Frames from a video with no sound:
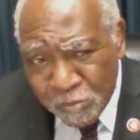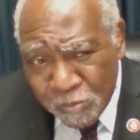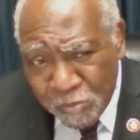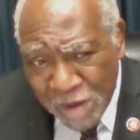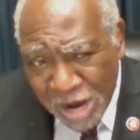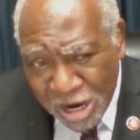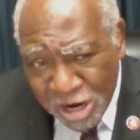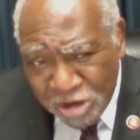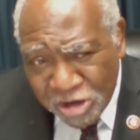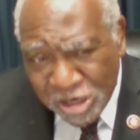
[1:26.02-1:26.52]

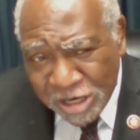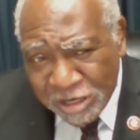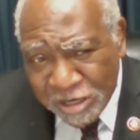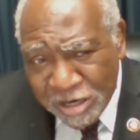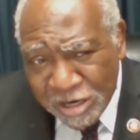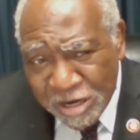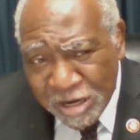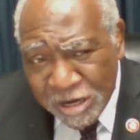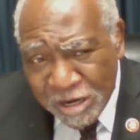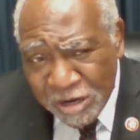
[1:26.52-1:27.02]
budget.
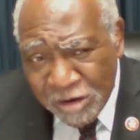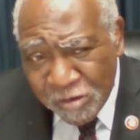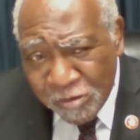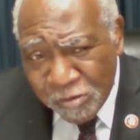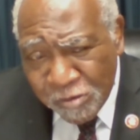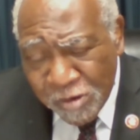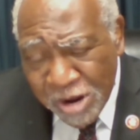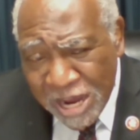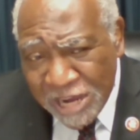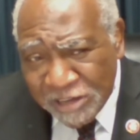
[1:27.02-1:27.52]

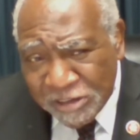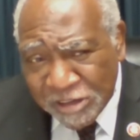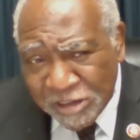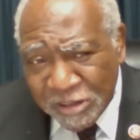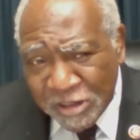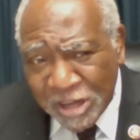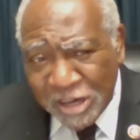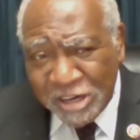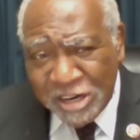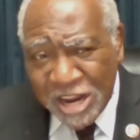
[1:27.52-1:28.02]

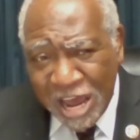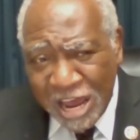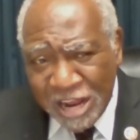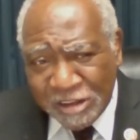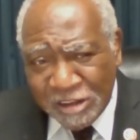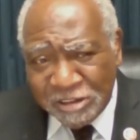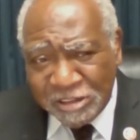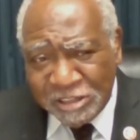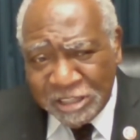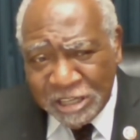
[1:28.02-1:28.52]
Raising the
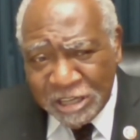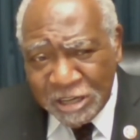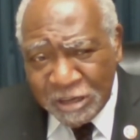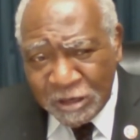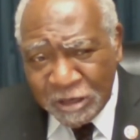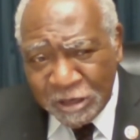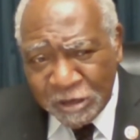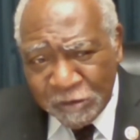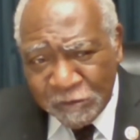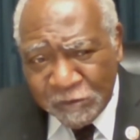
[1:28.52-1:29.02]
debt
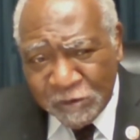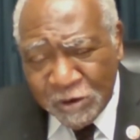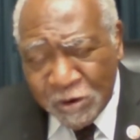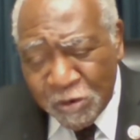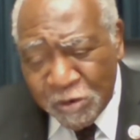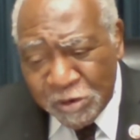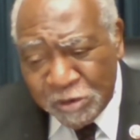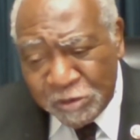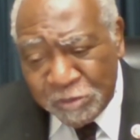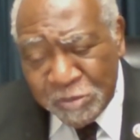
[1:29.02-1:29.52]
ceiling, of
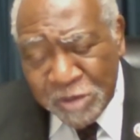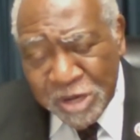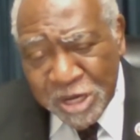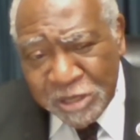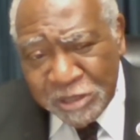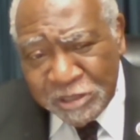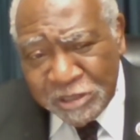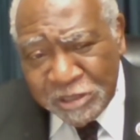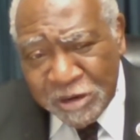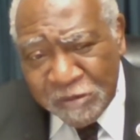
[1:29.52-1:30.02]
course,
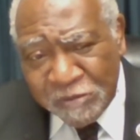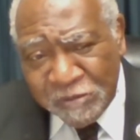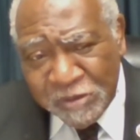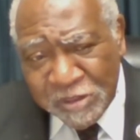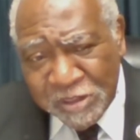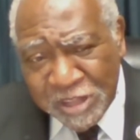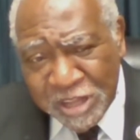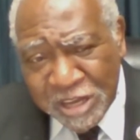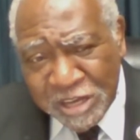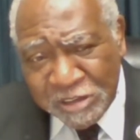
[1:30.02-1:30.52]
means
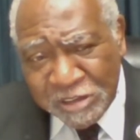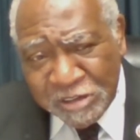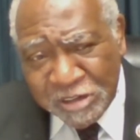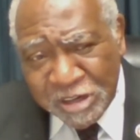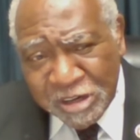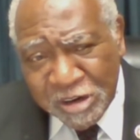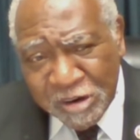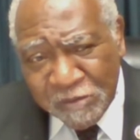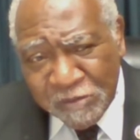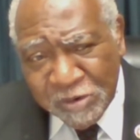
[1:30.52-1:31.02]
different things
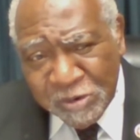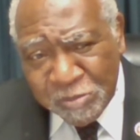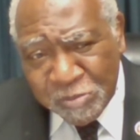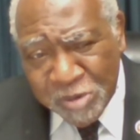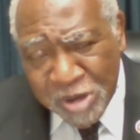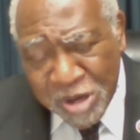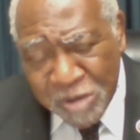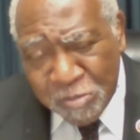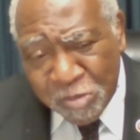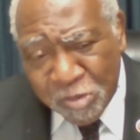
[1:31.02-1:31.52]
to different
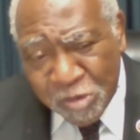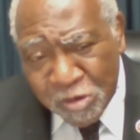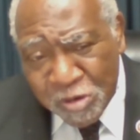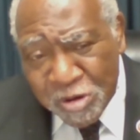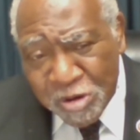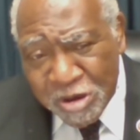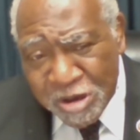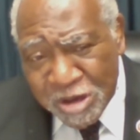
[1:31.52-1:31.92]
people.